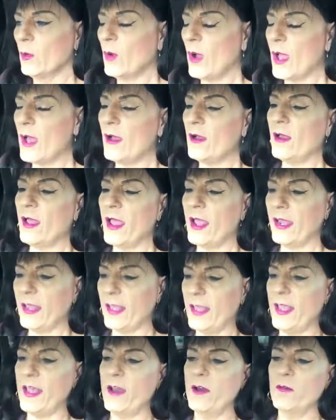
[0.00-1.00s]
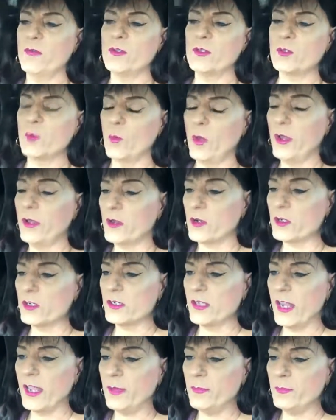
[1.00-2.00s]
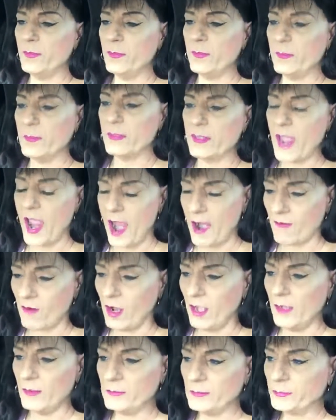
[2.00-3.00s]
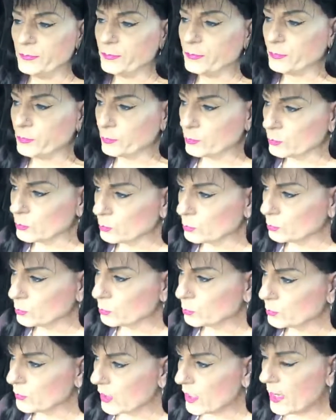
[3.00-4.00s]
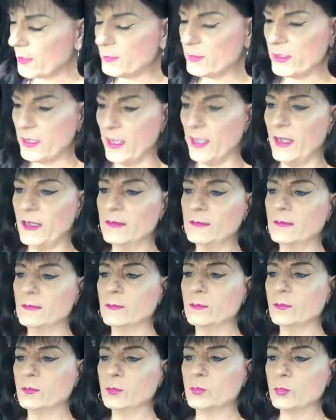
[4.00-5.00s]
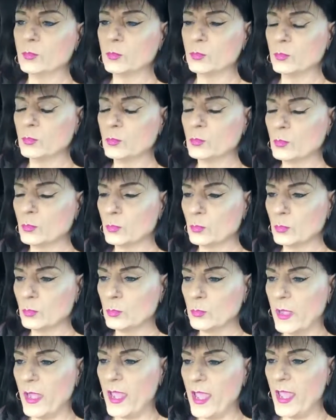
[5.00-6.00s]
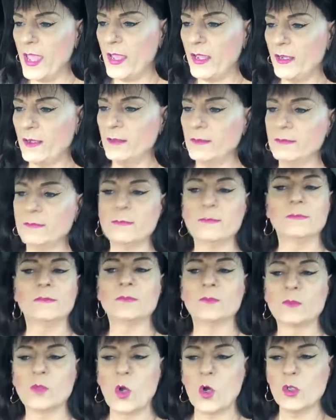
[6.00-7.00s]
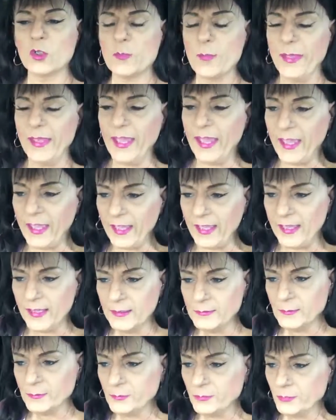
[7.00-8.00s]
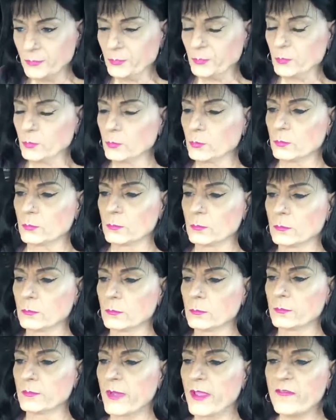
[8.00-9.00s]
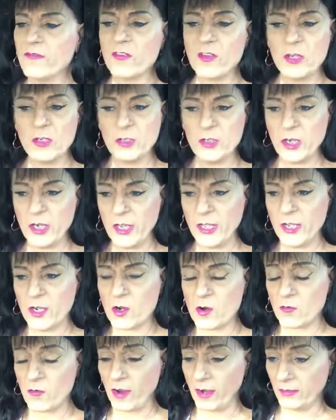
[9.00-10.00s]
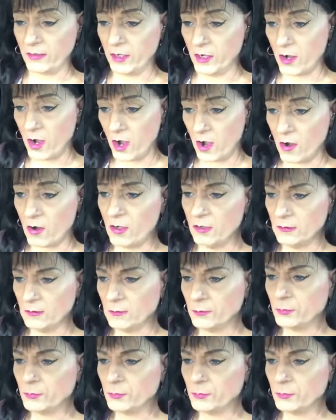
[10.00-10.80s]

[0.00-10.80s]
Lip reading: Well, anyhow, this one nurse named Tara comes in and calls me he. My friend Ginny corrected her.